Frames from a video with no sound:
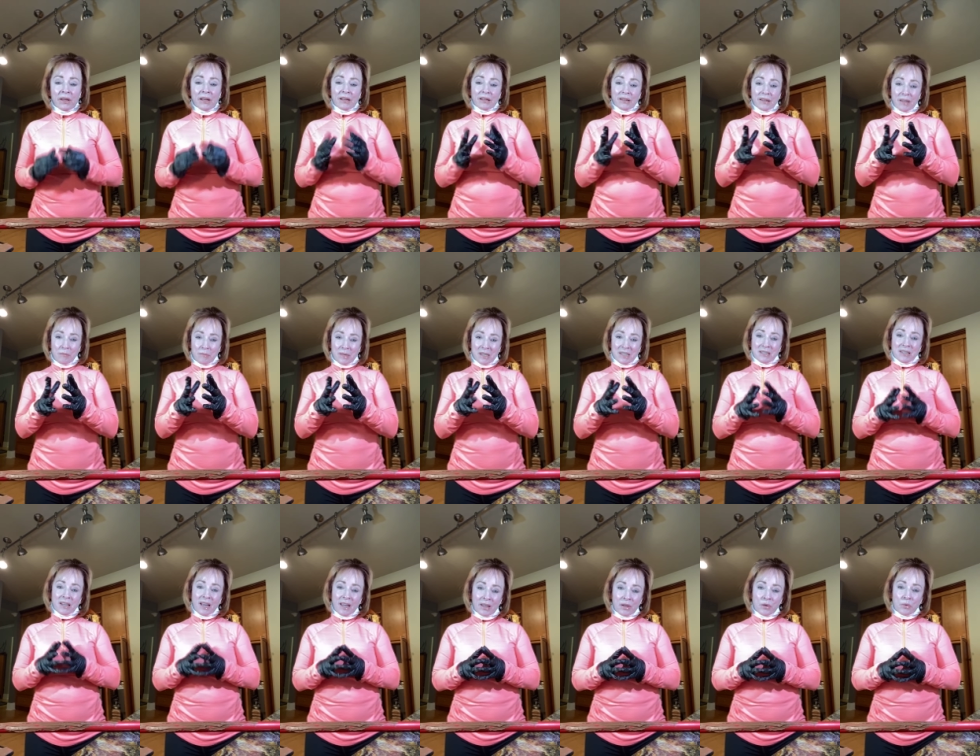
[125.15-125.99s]
Let me
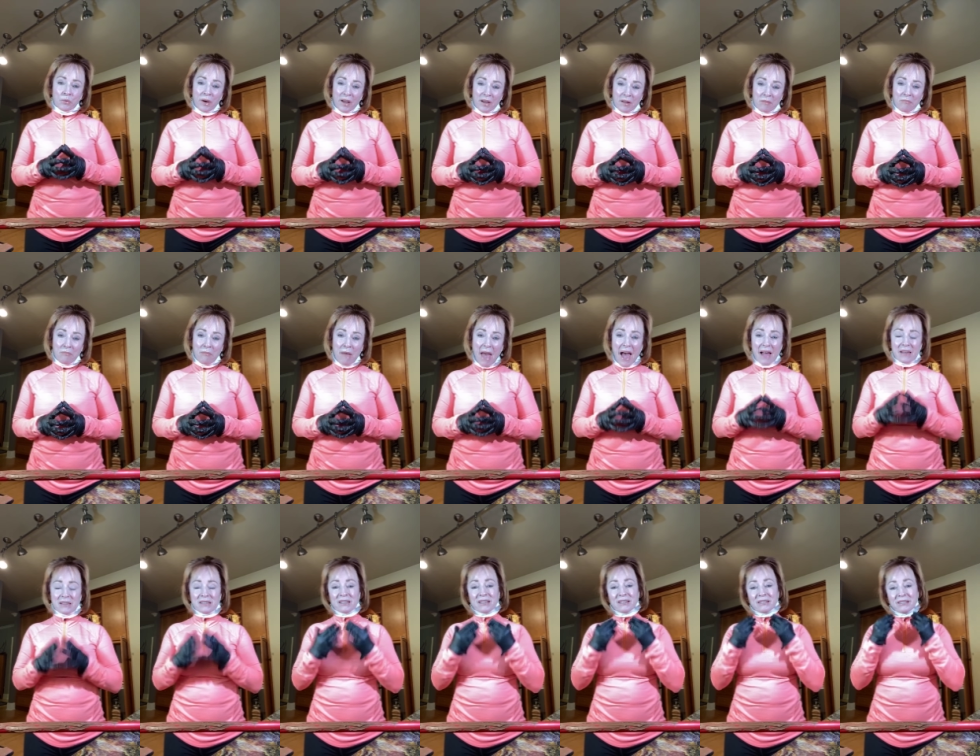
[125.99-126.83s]
tell you what a
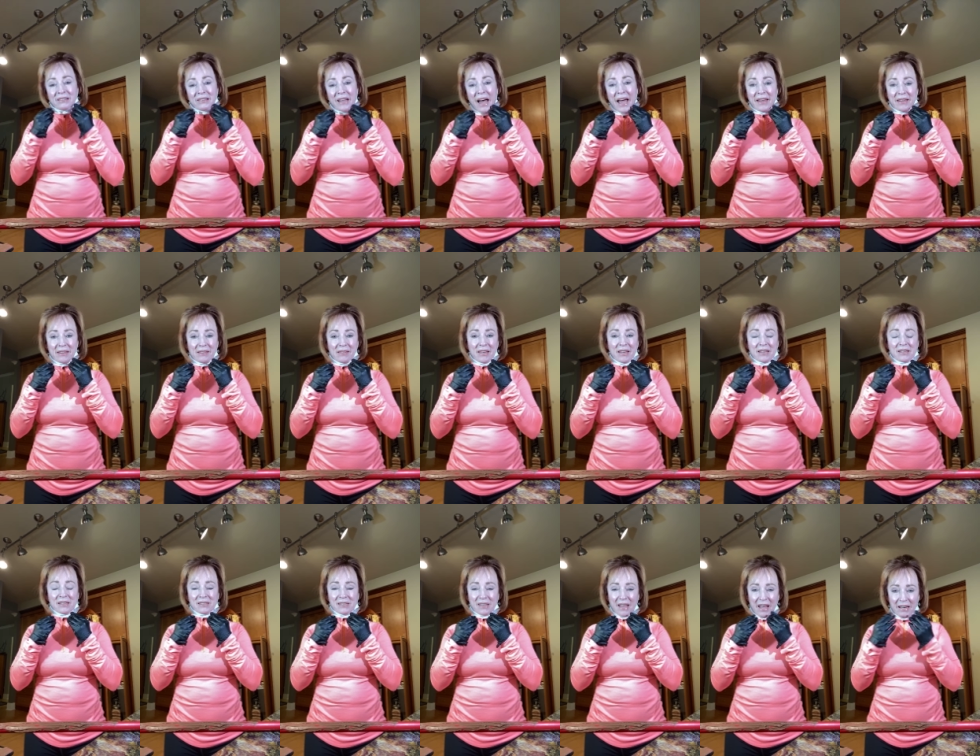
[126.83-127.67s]
mask like
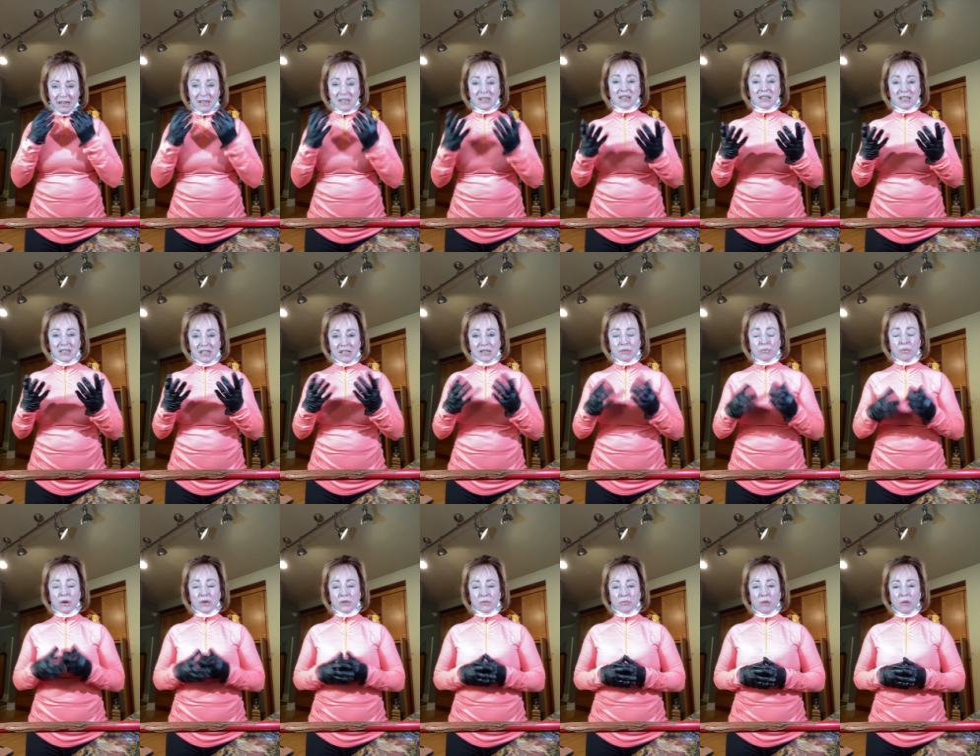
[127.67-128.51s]
this, that is a
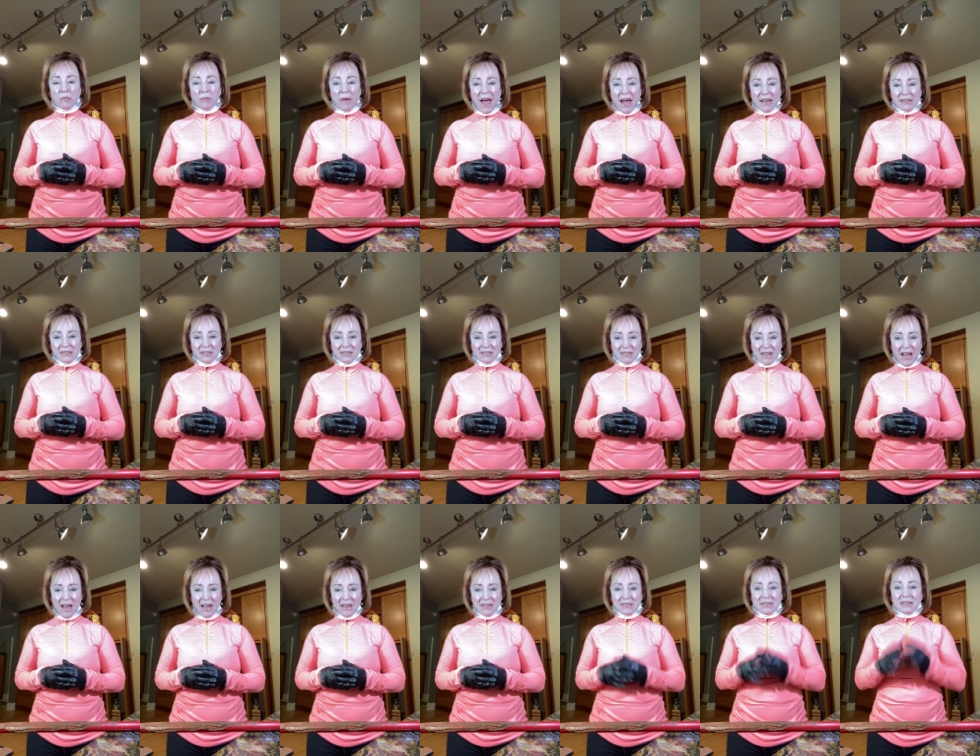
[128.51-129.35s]
disposable mask,
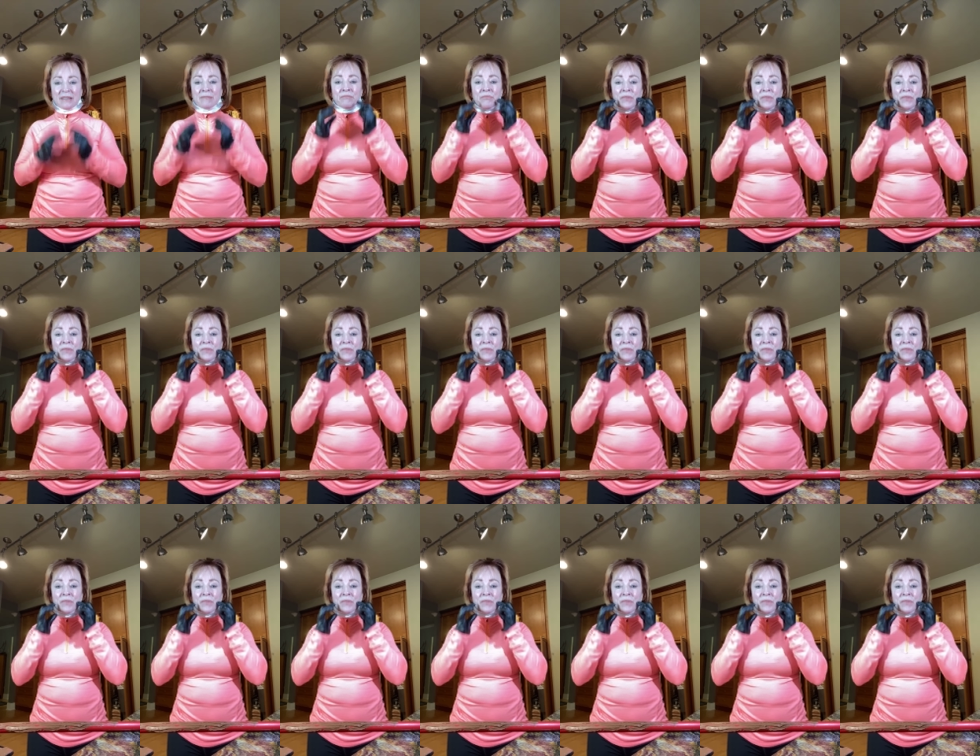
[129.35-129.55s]
does.